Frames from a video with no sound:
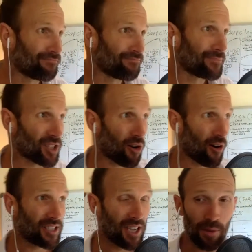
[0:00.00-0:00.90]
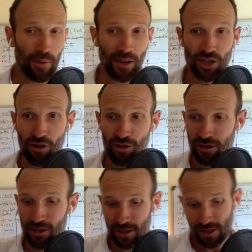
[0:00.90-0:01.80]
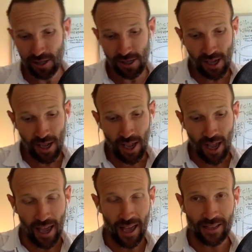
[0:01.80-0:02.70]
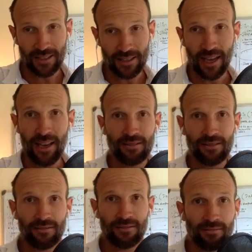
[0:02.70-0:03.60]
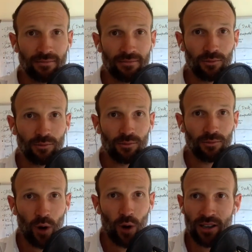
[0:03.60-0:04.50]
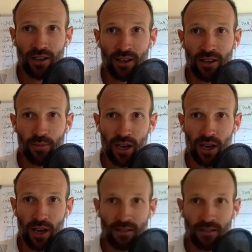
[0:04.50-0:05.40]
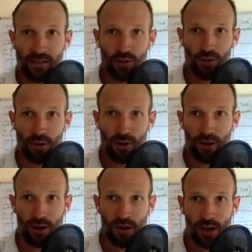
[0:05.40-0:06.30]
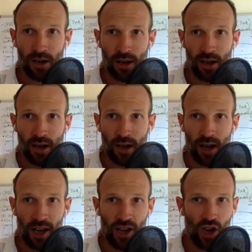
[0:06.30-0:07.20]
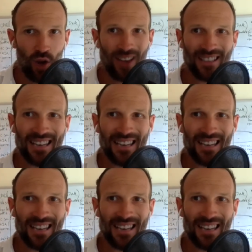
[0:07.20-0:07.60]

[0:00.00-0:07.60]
Sounds crazy, but it's true. And today we're going to be talking to a U.S.